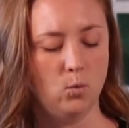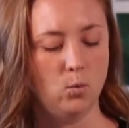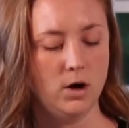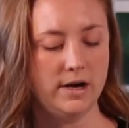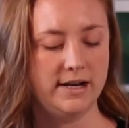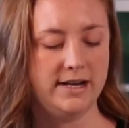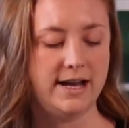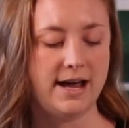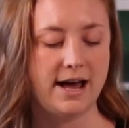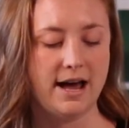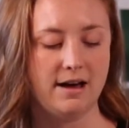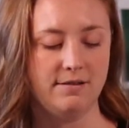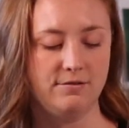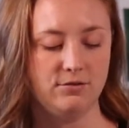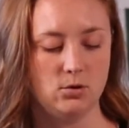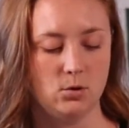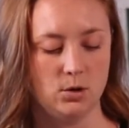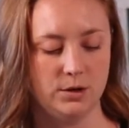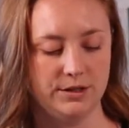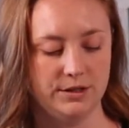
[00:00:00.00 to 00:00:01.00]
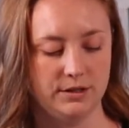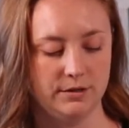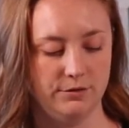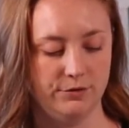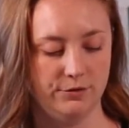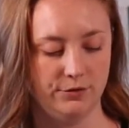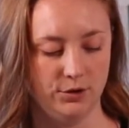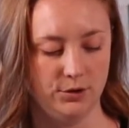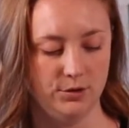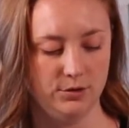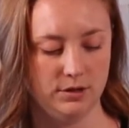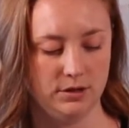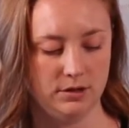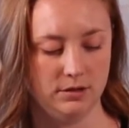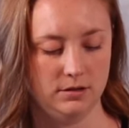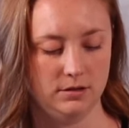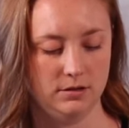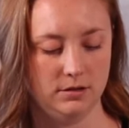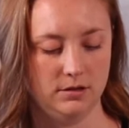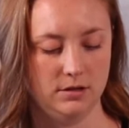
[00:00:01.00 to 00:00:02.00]
1.5 quarts of fruit,
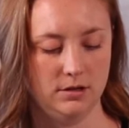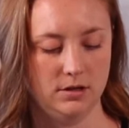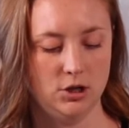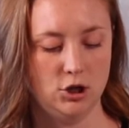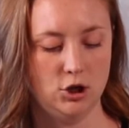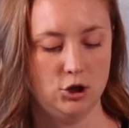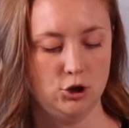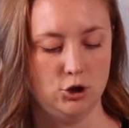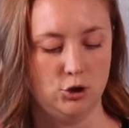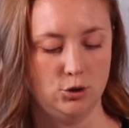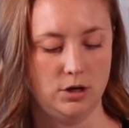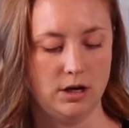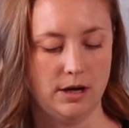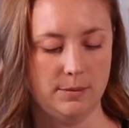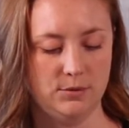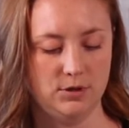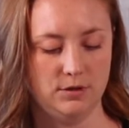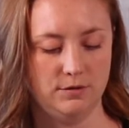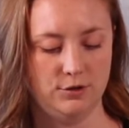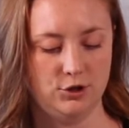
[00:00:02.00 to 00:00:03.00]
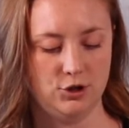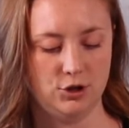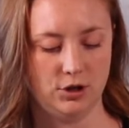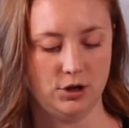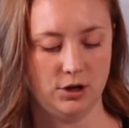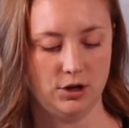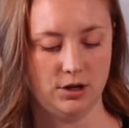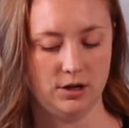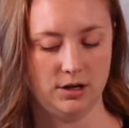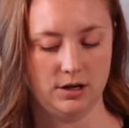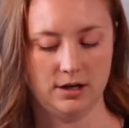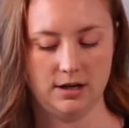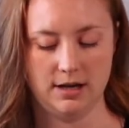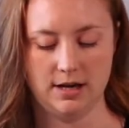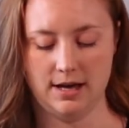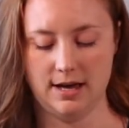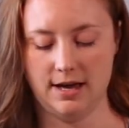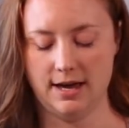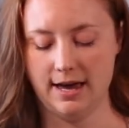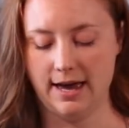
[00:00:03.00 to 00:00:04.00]
2 cups of sugar,
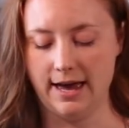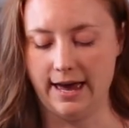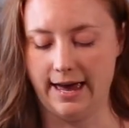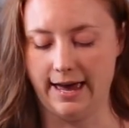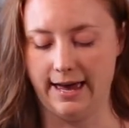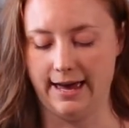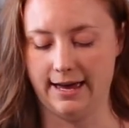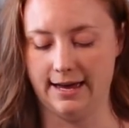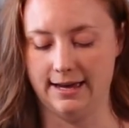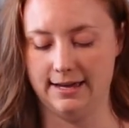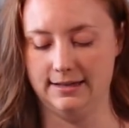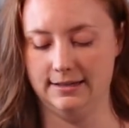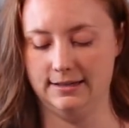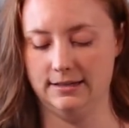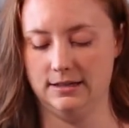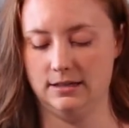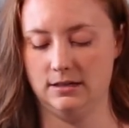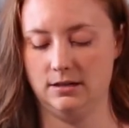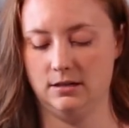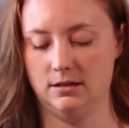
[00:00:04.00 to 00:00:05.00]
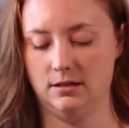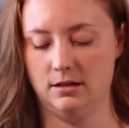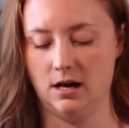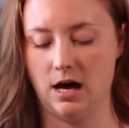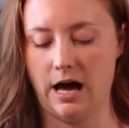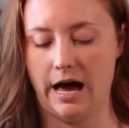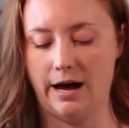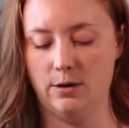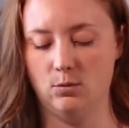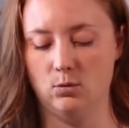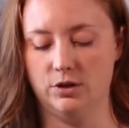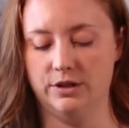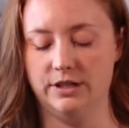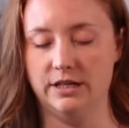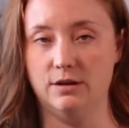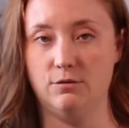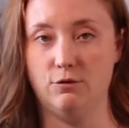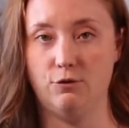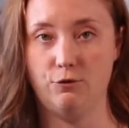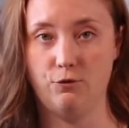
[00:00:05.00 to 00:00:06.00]
and I will
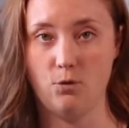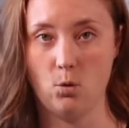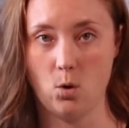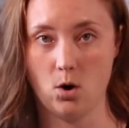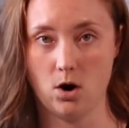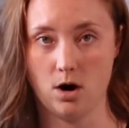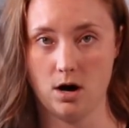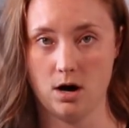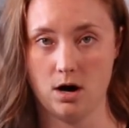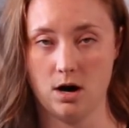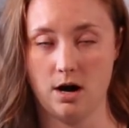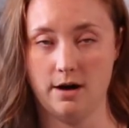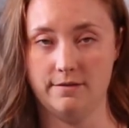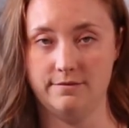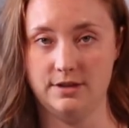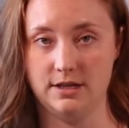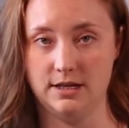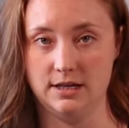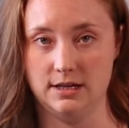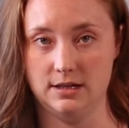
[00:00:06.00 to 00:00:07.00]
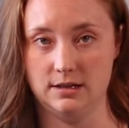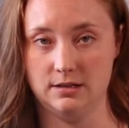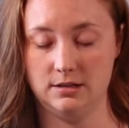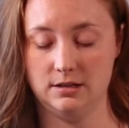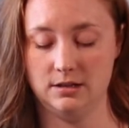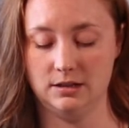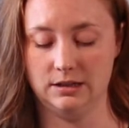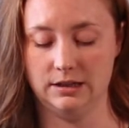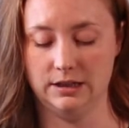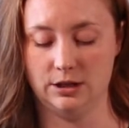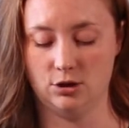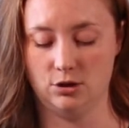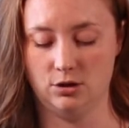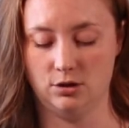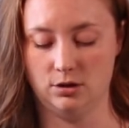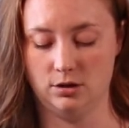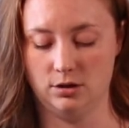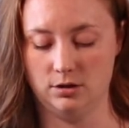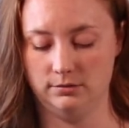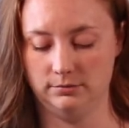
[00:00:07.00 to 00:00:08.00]
need 4 of these
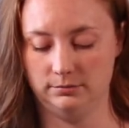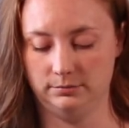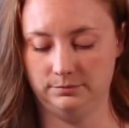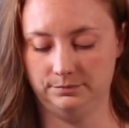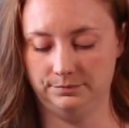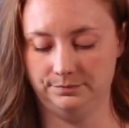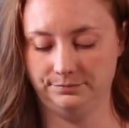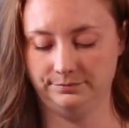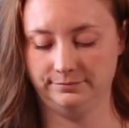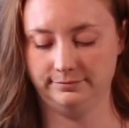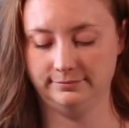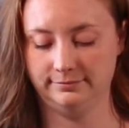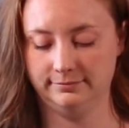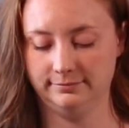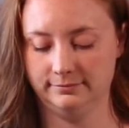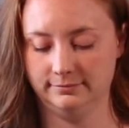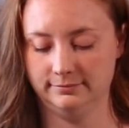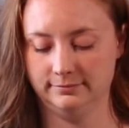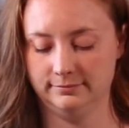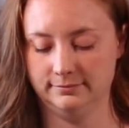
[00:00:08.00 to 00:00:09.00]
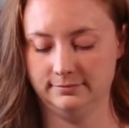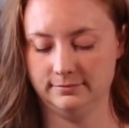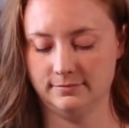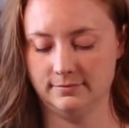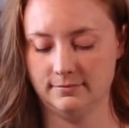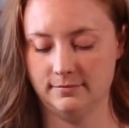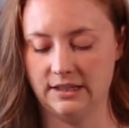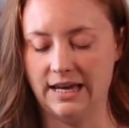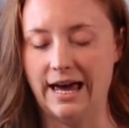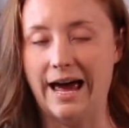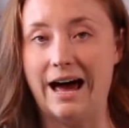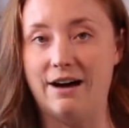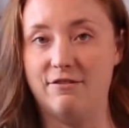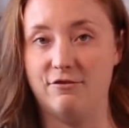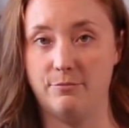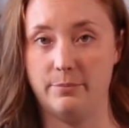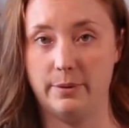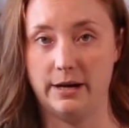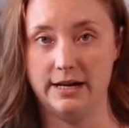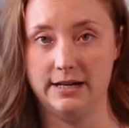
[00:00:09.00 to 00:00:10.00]
little
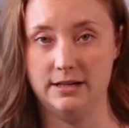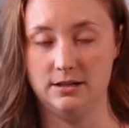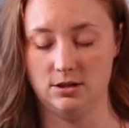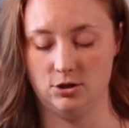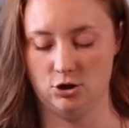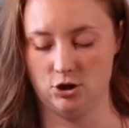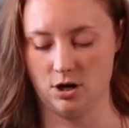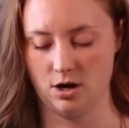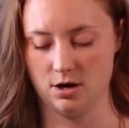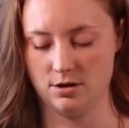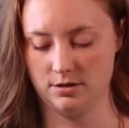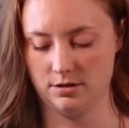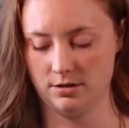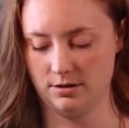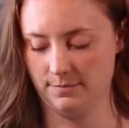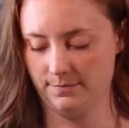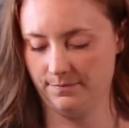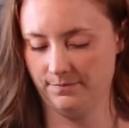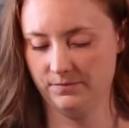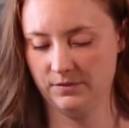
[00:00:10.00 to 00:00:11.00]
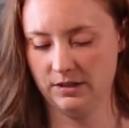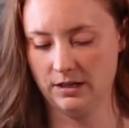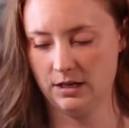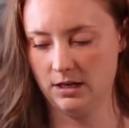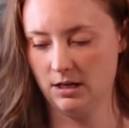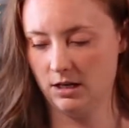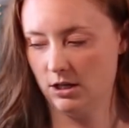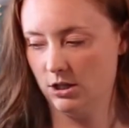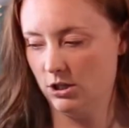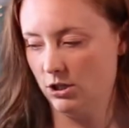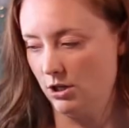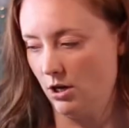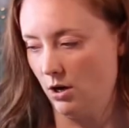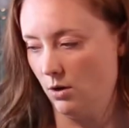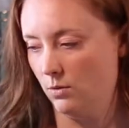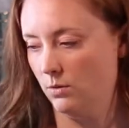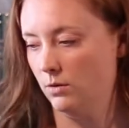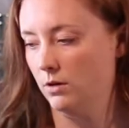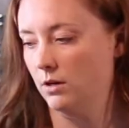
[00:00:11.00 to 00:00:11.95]
half-pint jars. So